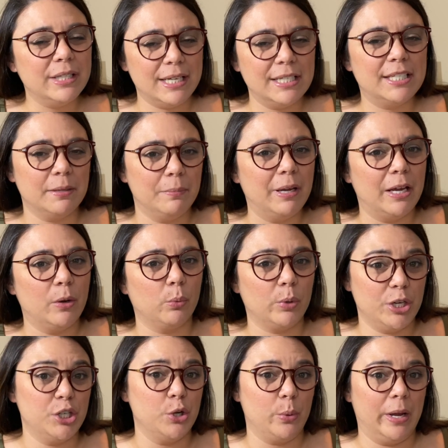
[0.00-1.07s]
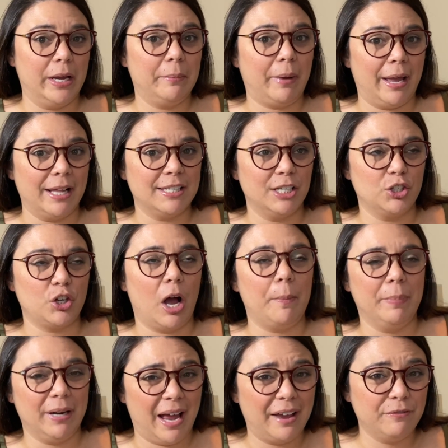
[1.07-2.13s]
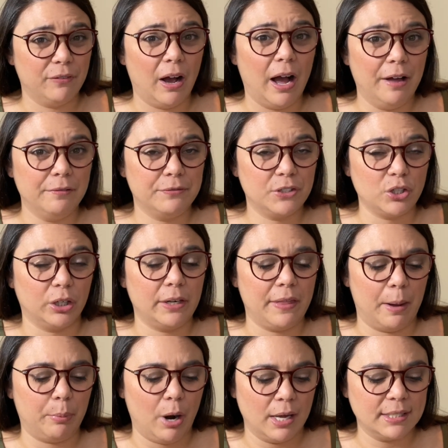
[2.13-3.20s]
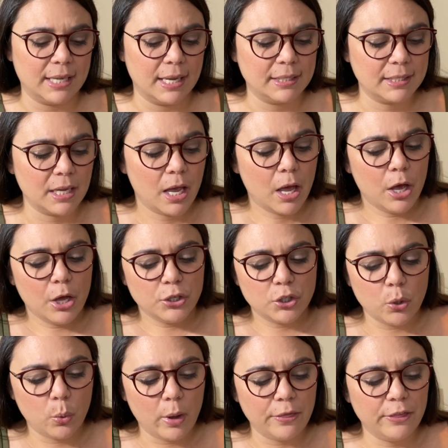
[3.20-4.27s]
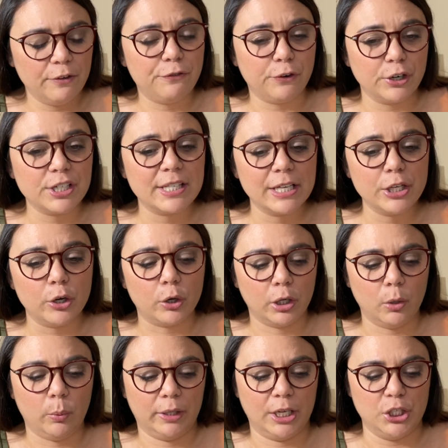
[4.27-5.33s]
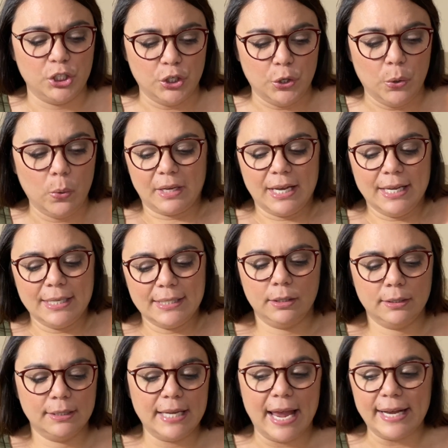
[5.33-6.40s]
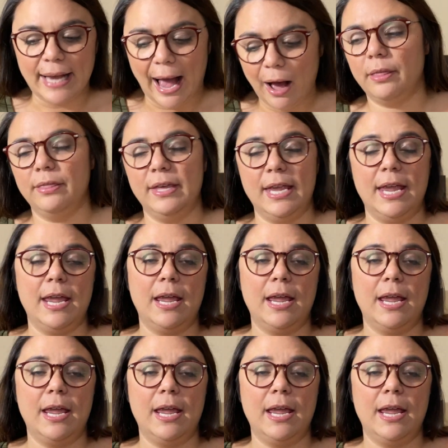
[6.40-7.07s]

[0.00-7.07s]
to be redoing my Etsy shop, and I've started that process. So the first thing you're gonna wanna do is take out the